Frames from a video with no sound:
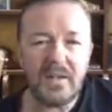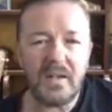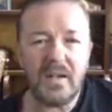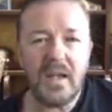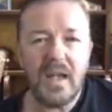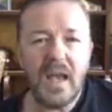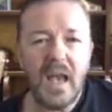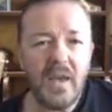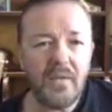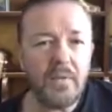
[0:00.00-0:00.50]
and
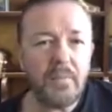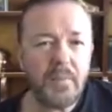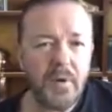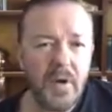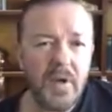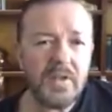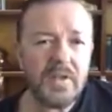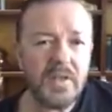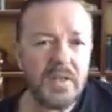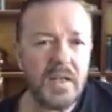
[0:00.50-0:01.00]
I just
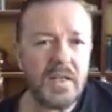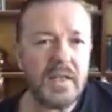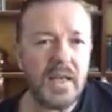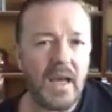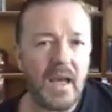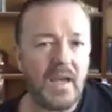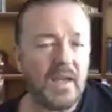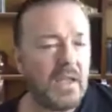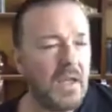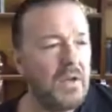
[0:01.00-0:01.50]
oh,
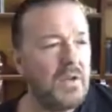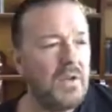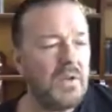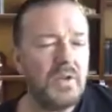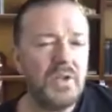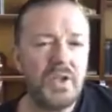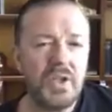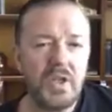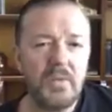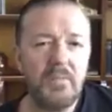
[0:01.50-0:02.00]

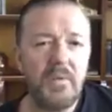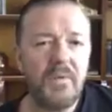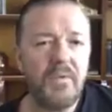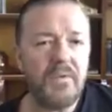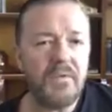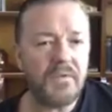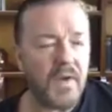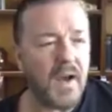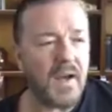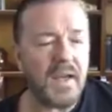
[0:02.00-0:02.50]
if a person
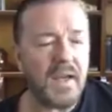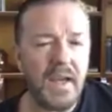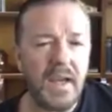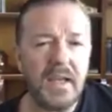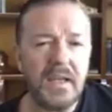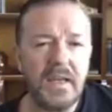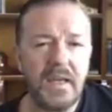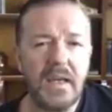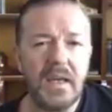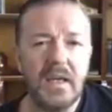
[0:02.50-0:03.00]
did that, I
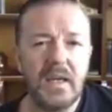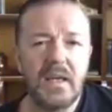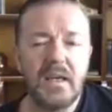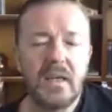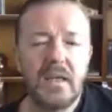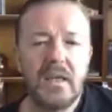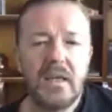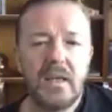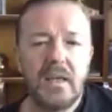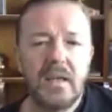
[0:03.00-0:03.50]
go, you
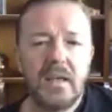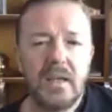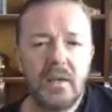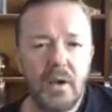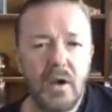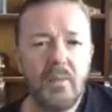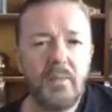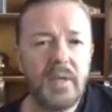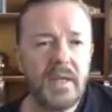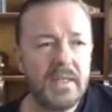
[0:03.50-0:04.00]
stupid
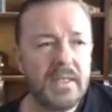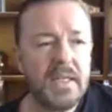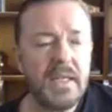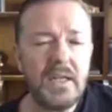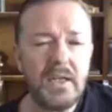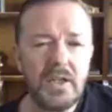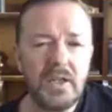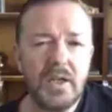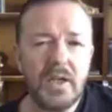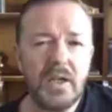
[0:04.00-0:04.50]
fucking
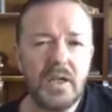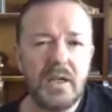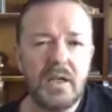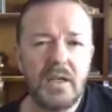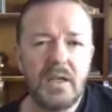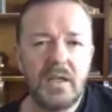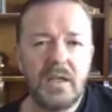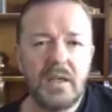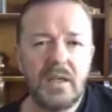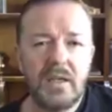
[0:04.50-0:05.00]
idiot!
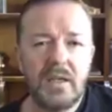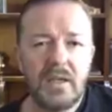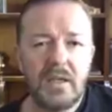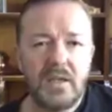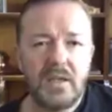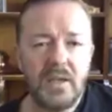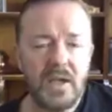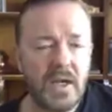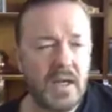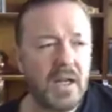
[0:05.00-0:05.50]
You owe
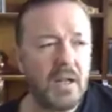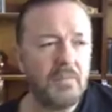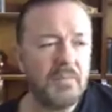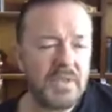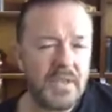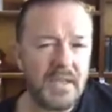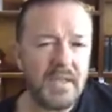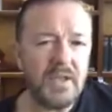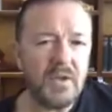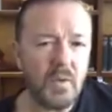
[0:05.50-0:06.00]
me a
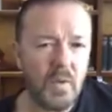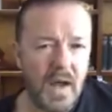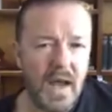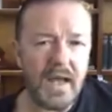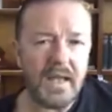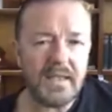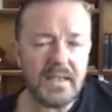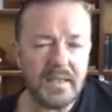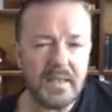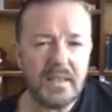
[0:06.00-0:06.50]
t-shirt,
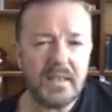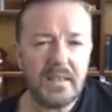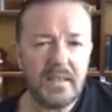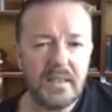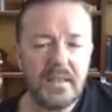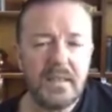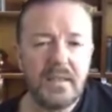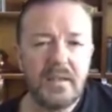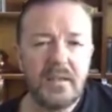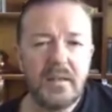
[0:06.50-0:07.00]

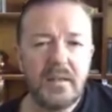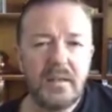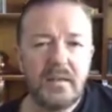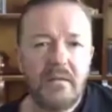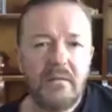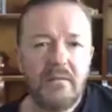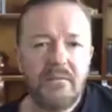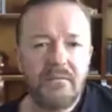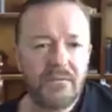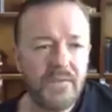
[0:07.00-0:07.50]
you
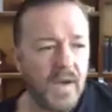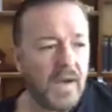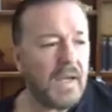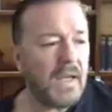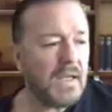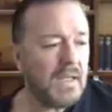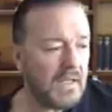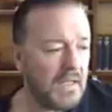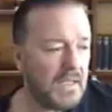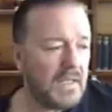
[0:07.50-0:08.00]
clumsy
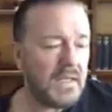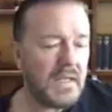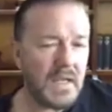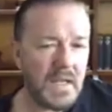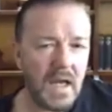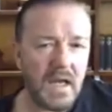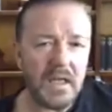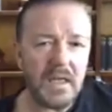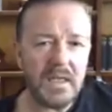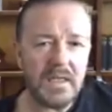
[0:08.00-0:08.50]
twat
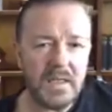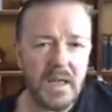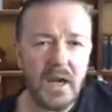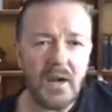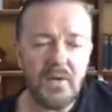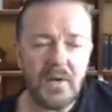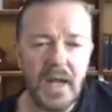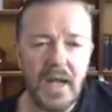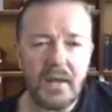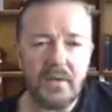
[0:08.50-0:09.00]

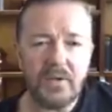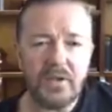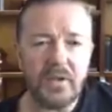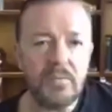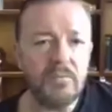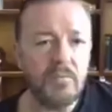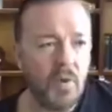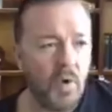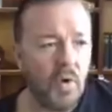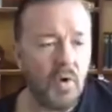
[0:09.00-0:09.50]

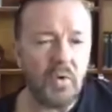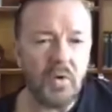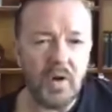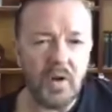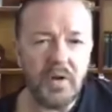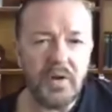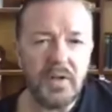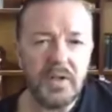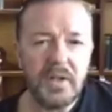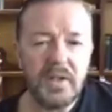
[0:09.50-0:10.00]
fucking
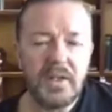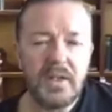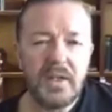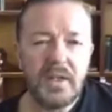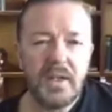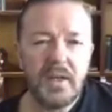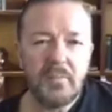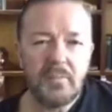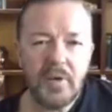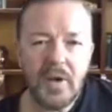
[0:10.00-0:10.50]
cut your
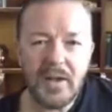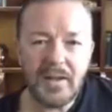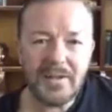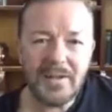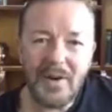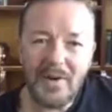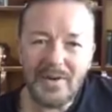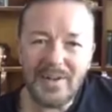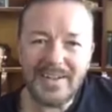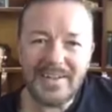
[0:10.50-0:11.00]
toenails, you
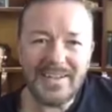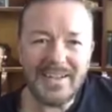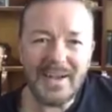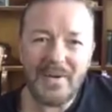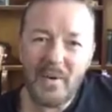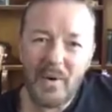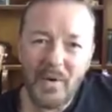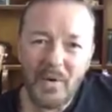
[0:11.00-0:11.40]
moron.